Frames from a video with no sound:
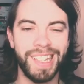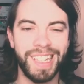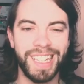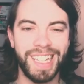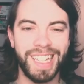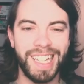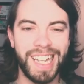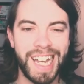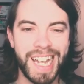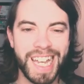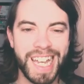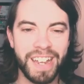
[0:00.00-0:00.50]

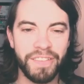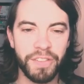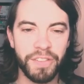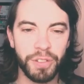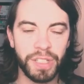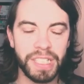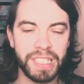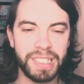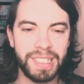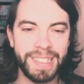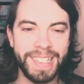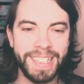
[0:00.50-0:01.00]
Hi everyone,
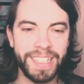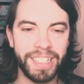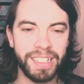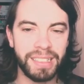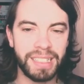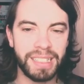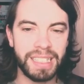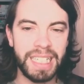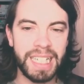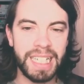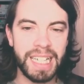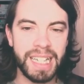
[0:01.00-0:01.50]
it's
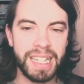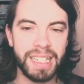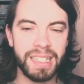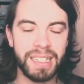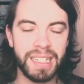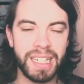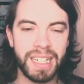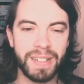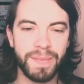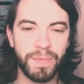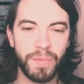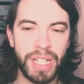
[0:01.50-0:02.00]
TJ90 here,
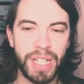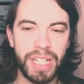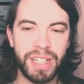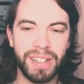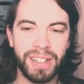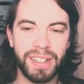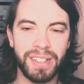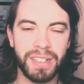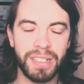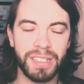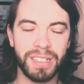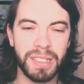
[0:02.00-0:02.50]
and we
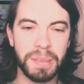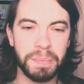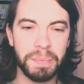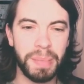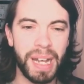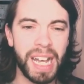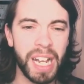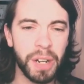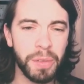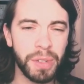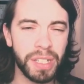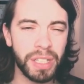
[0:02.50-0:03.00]
are
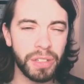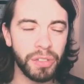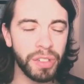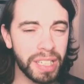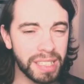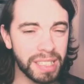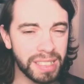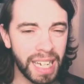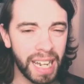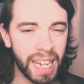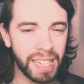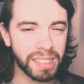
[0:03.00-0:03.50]
back with another
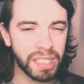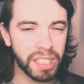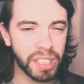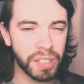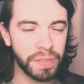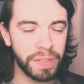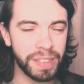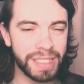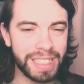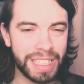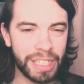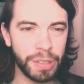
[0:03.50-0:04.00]
tactics
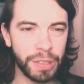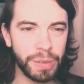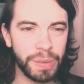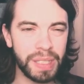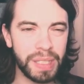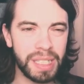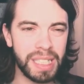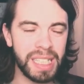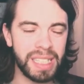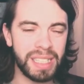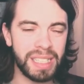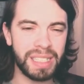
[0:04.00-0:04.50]
video.
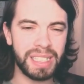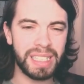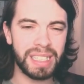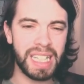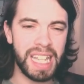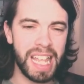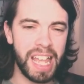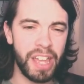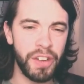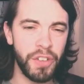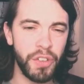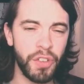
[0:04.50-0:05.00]
This
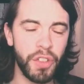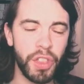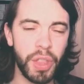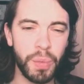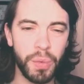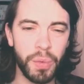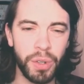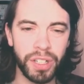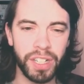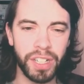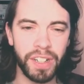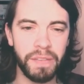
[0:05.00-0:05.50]
another
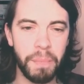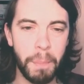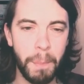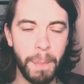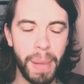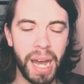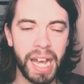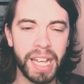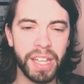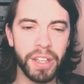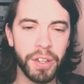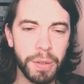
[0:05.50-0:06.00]
one of
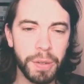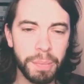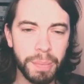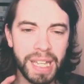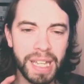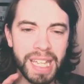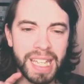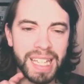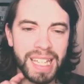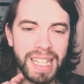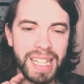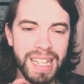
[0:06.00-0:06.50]
my own
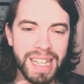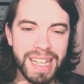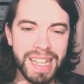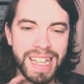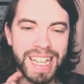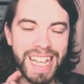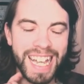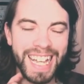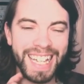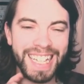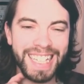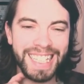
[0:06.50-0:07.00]
making,
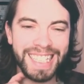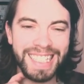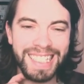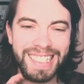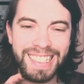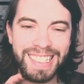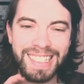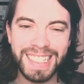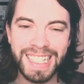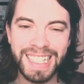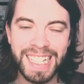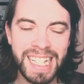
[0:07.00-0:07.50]

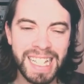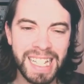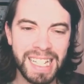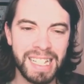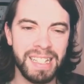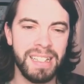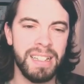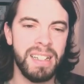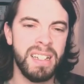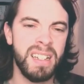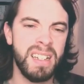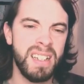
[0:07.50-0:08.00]
and it's
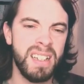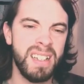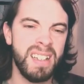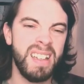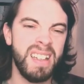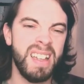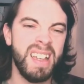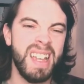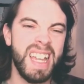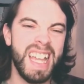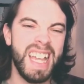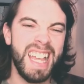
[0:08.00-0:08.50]

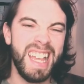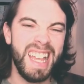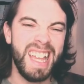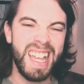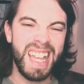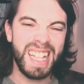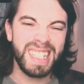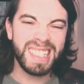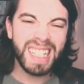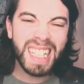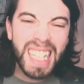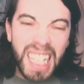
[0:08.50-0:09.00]

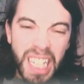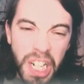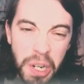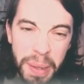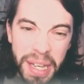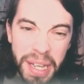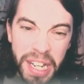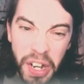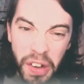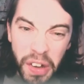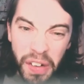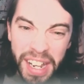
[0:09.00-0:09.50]
a little
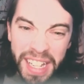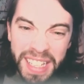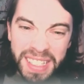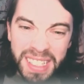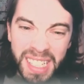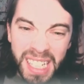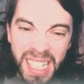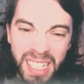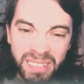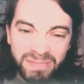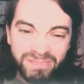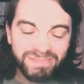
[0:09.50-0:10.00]
bit
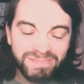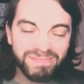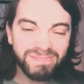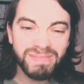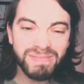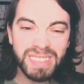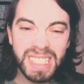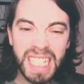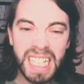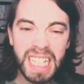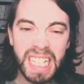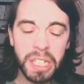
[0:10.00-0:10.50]
crazy. It's
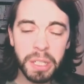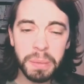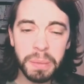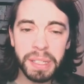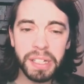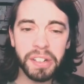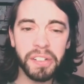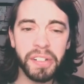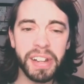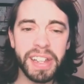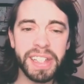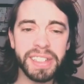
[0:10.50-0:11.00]
a little bit
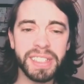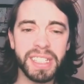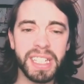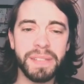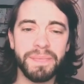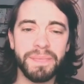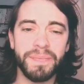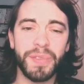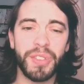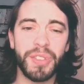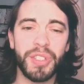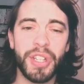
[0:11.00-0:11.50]
crazy.
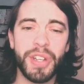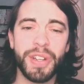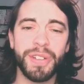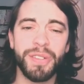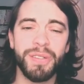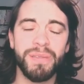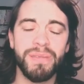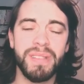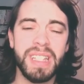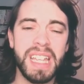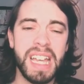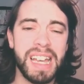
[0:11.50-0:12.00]
So
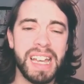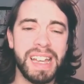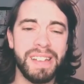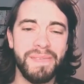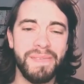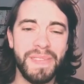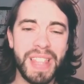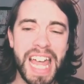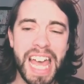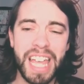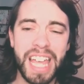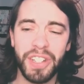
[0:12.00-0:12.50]
yeah,
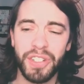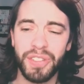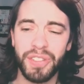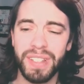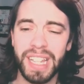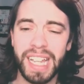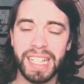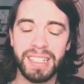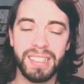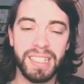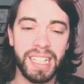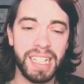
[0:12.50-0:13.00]

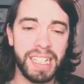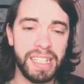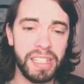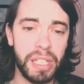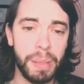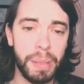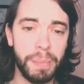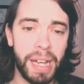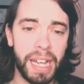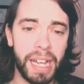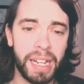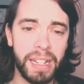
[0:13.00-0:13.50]
let's get into the
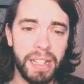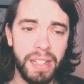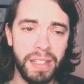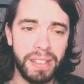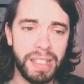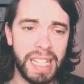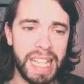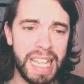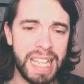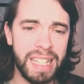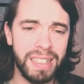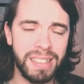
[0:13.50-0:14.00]
madness
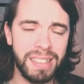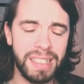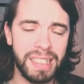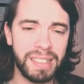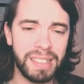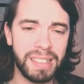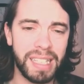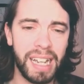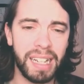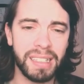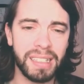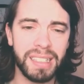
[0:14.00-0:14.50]
that is this
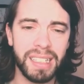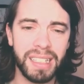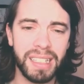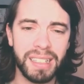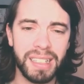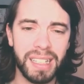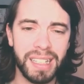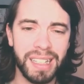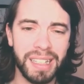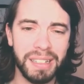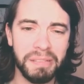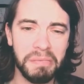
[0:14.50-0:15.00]
tactic
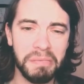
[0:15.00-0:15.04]
that